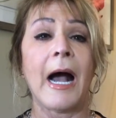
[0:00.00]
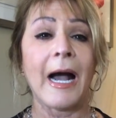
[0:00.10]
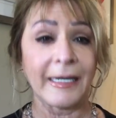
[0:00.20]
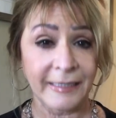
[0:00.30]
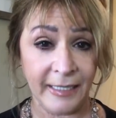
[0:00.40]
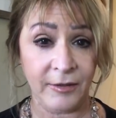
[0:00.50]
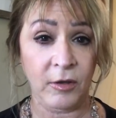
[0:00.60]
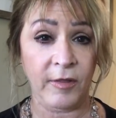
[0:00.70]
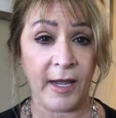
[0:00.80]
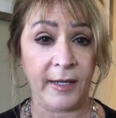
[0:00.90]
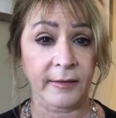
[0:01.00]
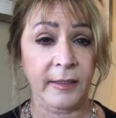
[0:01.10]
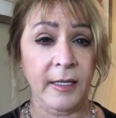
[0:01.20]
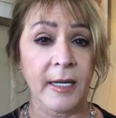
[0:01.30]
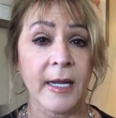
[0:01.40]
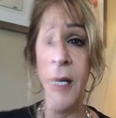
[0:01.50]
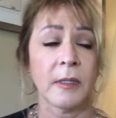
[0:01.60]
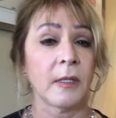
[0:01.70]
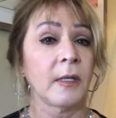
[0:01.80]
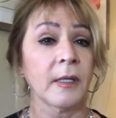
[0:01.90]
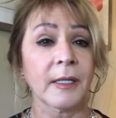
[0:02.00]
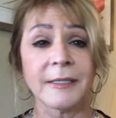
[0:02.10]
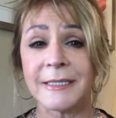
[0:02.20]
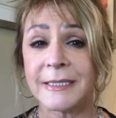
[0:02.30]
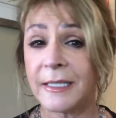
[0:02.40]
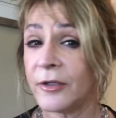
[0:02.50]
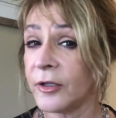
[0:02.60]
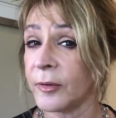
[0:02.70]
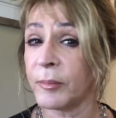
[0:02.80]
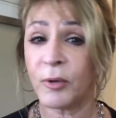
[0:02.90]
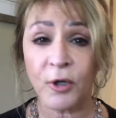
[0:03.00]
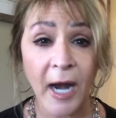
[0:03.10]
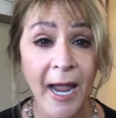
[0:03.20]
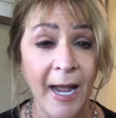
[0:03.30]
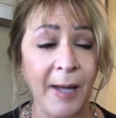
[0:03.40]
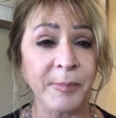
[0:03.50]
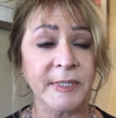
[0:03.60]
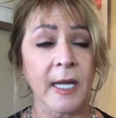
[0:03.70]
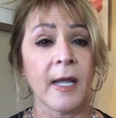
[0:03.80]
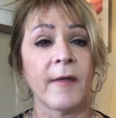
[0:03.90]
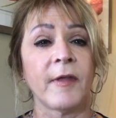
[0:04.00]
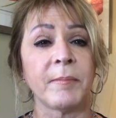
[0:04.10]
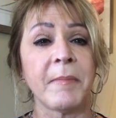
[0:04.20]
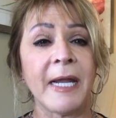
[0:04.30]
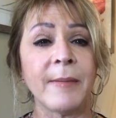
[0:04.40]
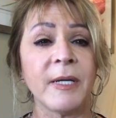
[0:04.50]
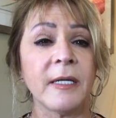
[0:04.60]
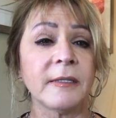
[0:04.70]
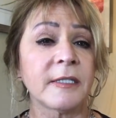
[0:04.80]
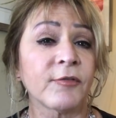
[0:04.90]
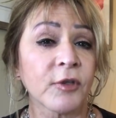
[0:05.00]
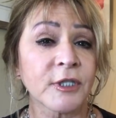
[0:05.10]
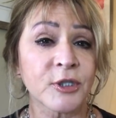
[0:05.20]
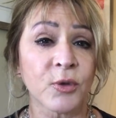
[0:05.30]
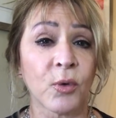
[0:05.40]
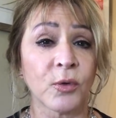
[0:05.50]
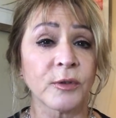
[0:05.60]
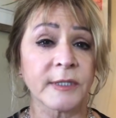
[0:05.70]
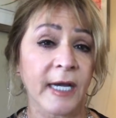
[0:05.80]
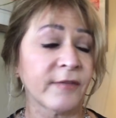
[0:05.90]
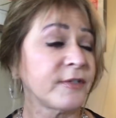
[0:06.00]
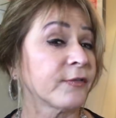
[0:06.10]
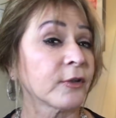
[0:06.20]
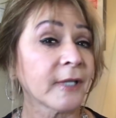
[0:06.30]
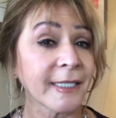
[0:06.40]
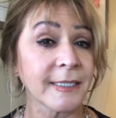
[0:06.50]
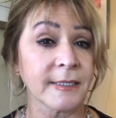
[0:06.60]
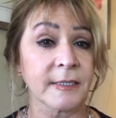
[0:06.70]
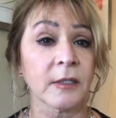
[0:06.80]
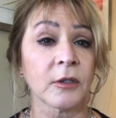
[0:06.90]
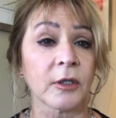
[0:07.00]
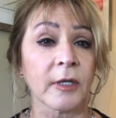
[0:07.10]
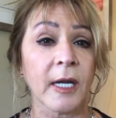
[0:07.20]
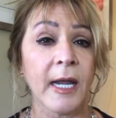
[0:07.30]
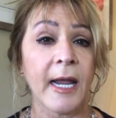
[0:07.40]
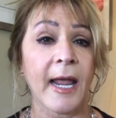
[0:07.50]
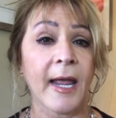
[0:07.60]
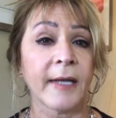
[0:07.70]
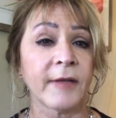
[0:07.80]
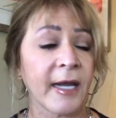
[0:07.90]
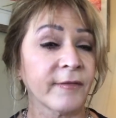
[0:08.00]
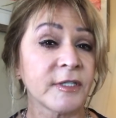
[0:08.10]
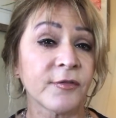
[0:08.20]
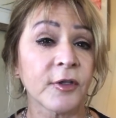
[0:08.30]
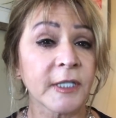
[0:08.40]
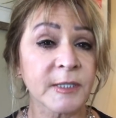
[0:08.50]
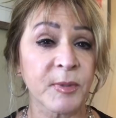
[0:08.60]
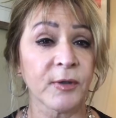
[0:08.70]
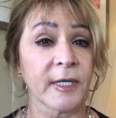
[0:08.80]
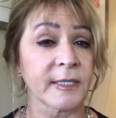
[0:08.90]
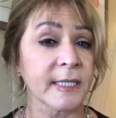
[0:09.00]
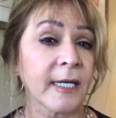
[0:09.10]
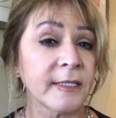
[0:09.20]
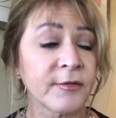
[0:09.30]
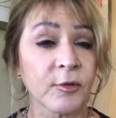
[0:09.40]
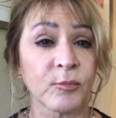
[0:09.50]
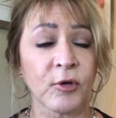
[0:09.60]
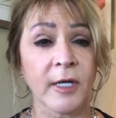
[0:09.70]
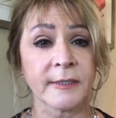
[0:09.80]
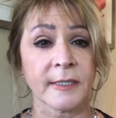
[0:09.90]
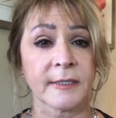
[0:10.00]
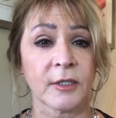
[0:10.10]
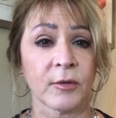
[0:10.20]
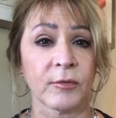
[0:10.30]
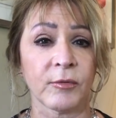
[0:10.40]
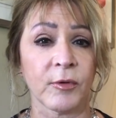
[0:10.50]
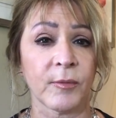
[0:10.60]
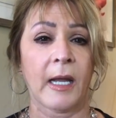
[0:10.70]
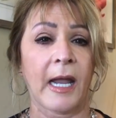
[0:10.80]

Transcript: I get all that. Different, consider perhaps that maybe different souls have different lessons to learn and they have a different experience and a different process to go through.